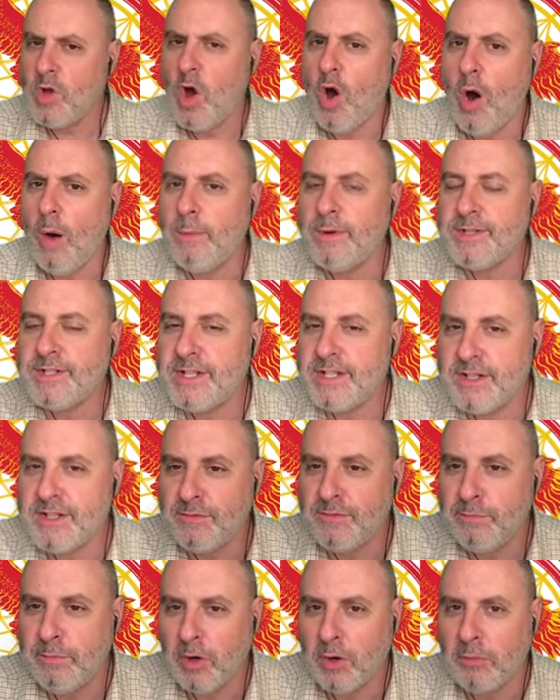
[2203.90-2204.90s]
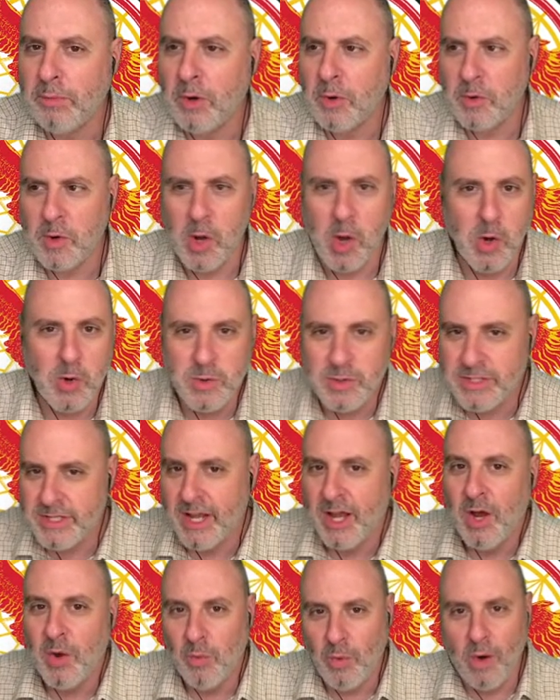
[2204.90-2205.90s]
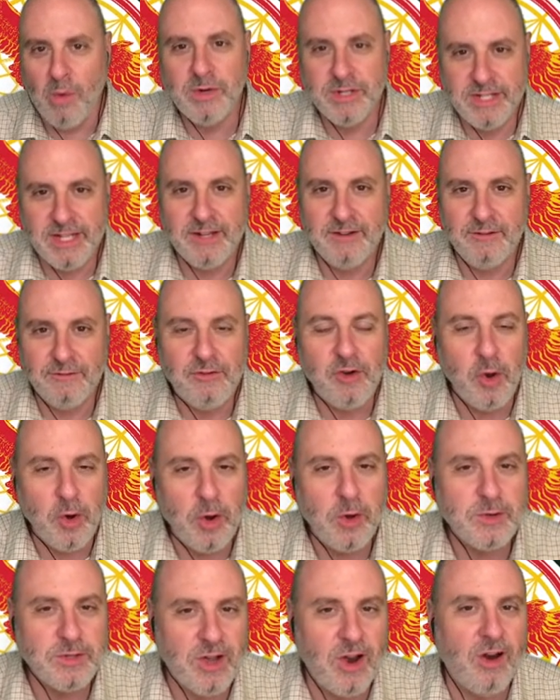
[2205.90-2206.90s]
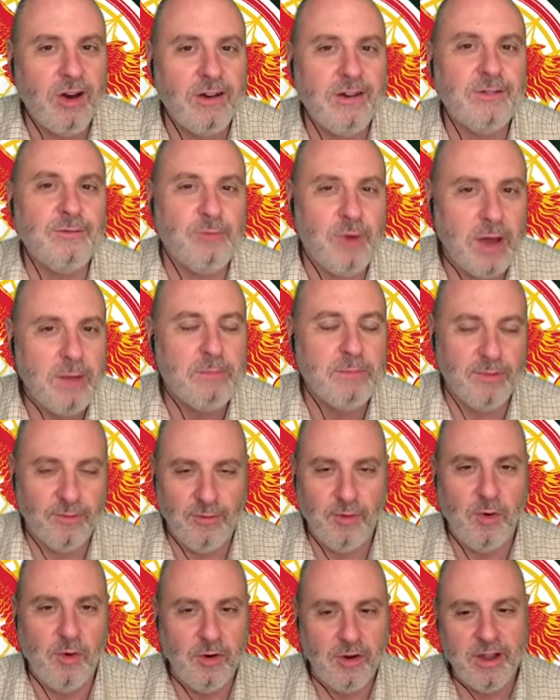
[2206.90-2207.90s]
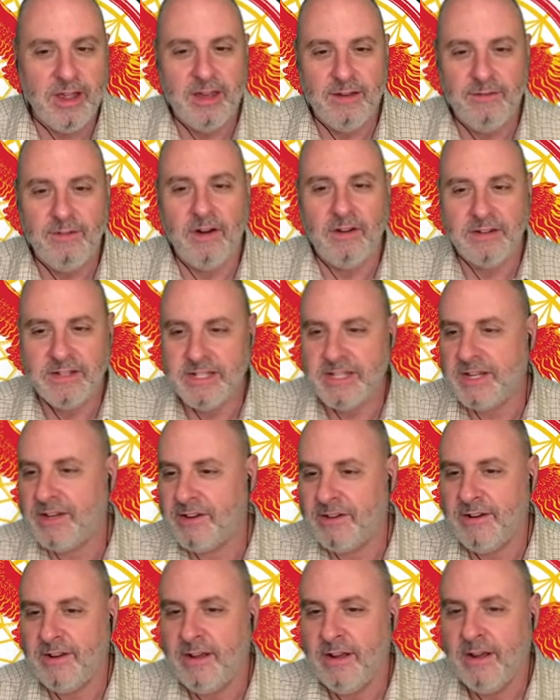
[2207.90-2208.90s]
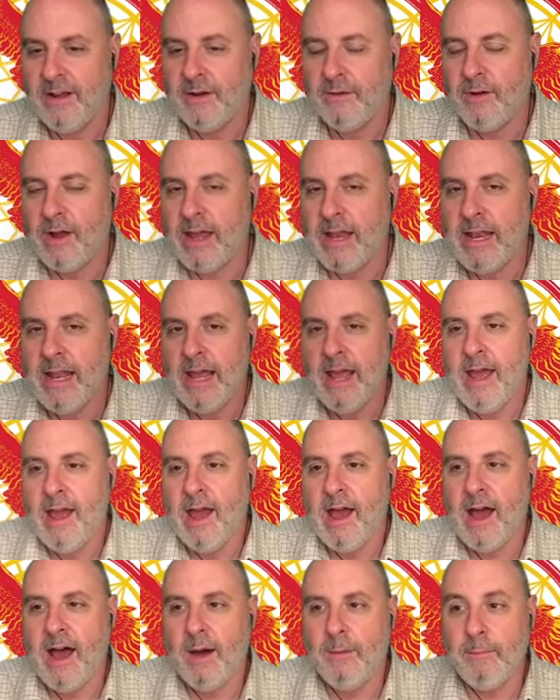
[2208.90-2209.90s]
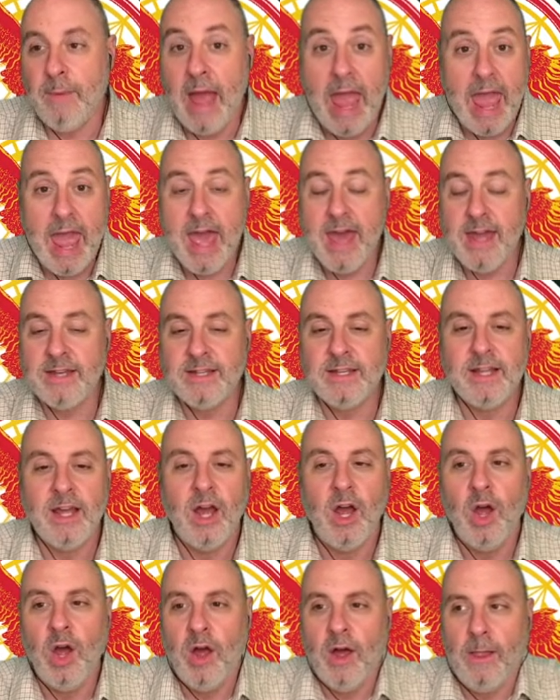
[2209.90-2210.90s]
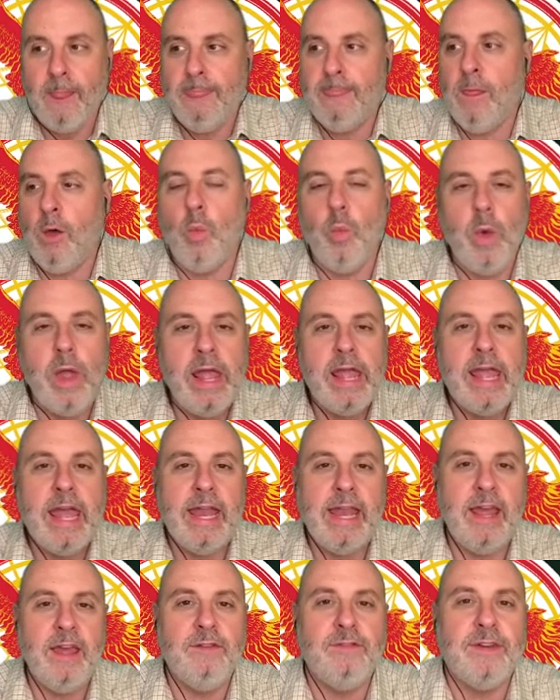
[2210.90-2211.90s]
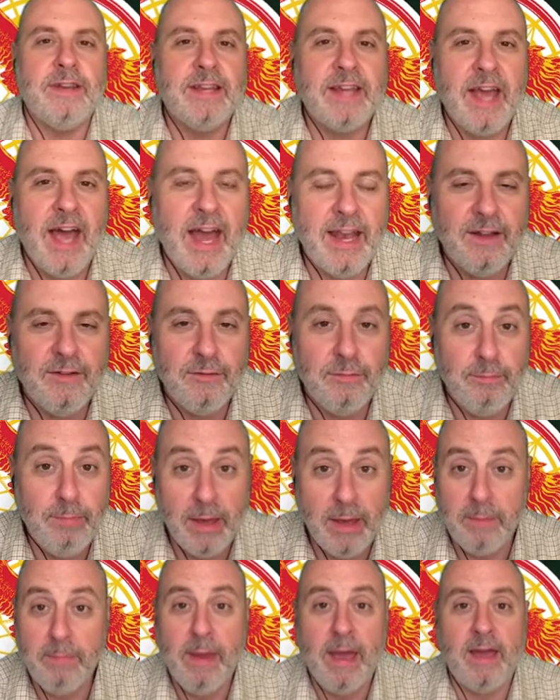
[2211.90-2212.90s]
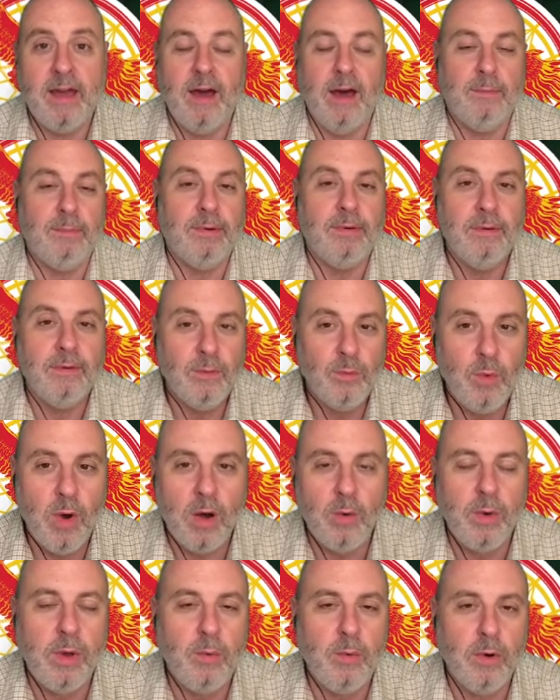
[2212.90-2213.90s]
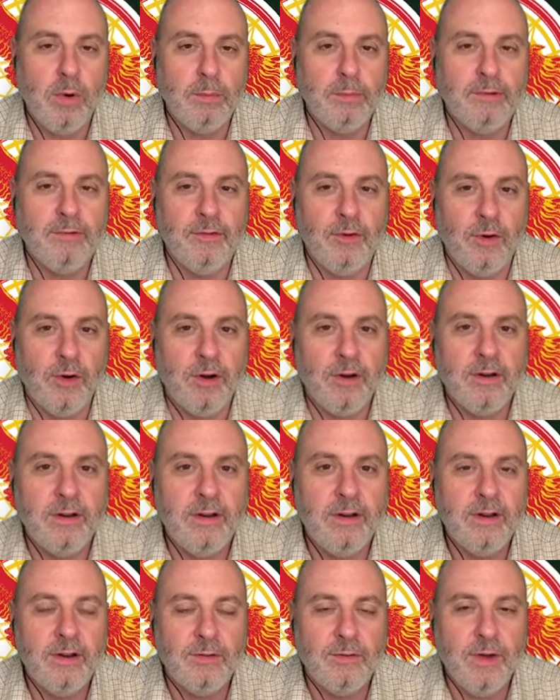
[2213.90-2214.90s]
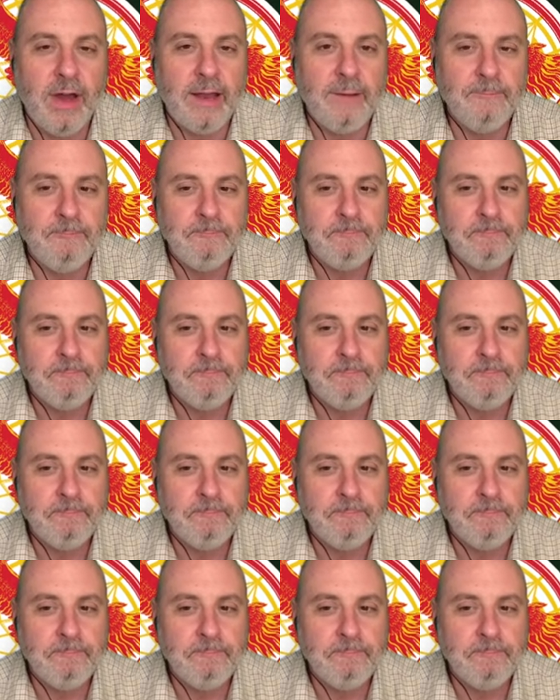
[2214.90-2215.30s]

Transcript: almost as if Bilbo knows what was in Frodo's heart right before he volunteered, right? Um, and we can even kind of pick back up where we were before, right?